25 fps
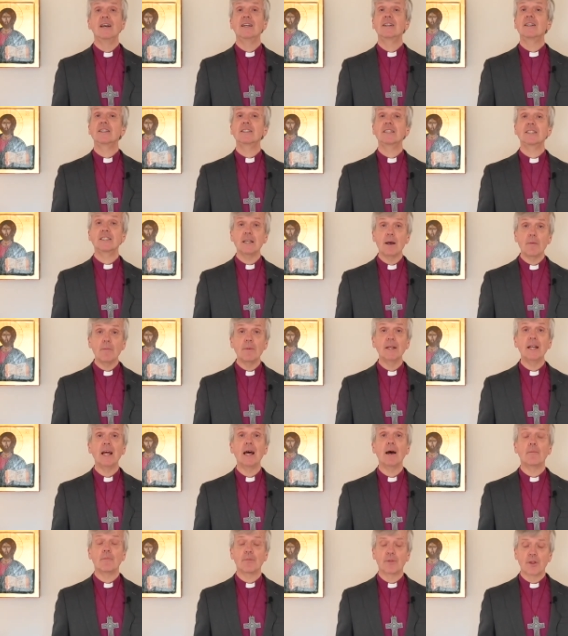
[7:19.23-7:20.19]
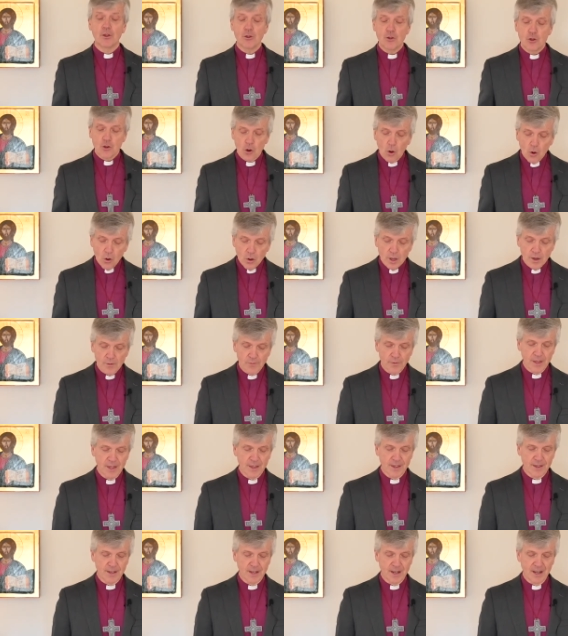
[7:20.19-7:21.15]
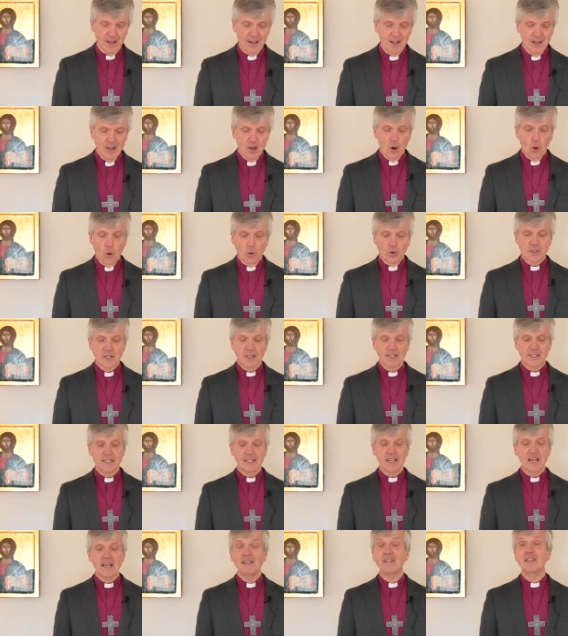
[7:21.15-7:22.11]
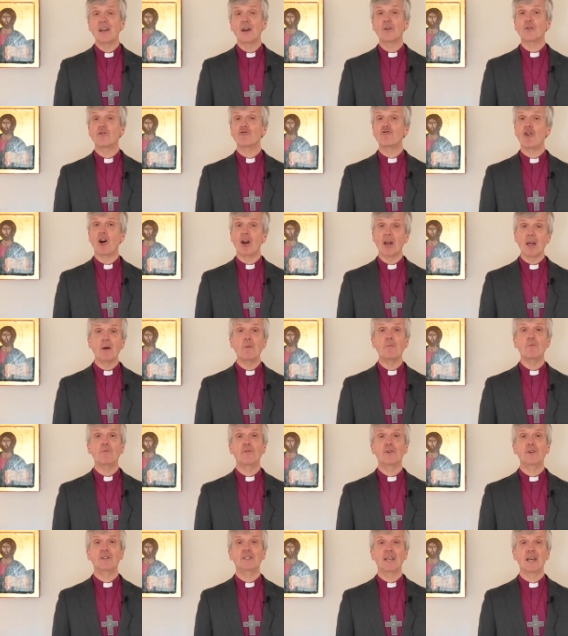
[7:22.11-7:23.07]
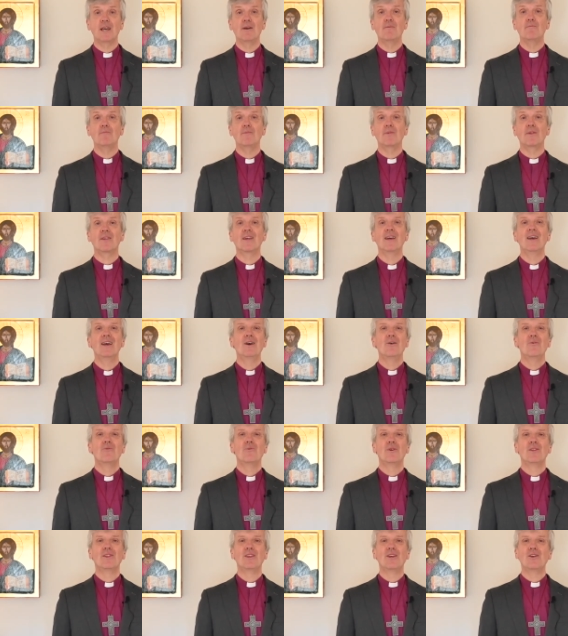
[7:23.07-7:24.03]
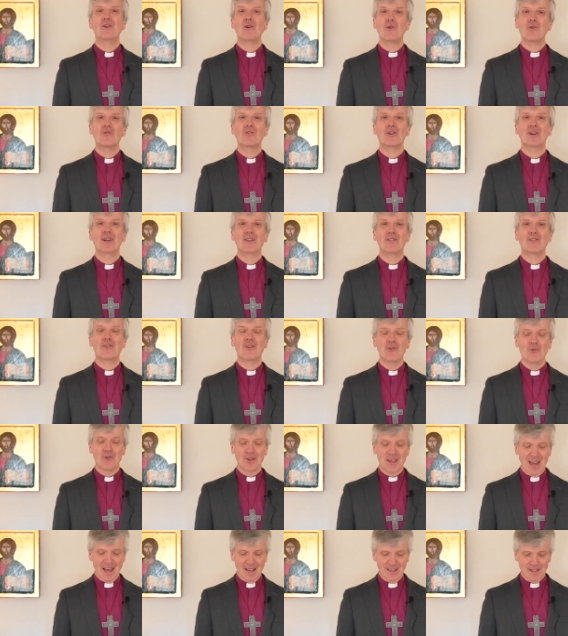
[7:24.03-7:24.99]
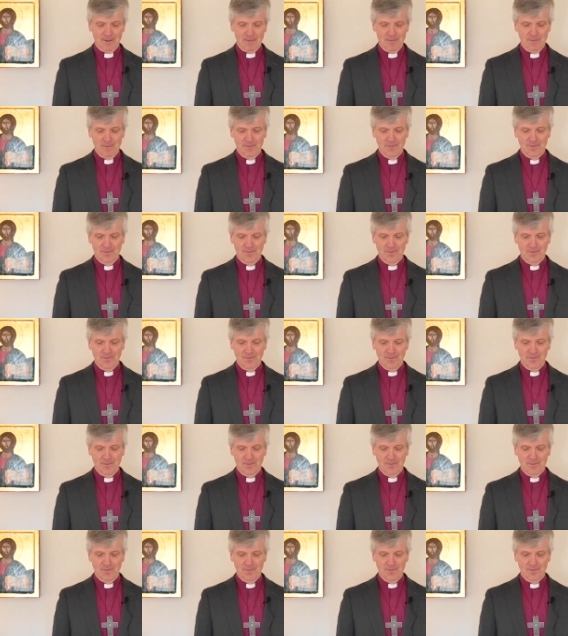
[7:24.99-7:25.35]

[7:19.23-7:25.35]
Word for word: to summon up the joy of Easter or to sing those triumphant hymns with the usual enthusiasm.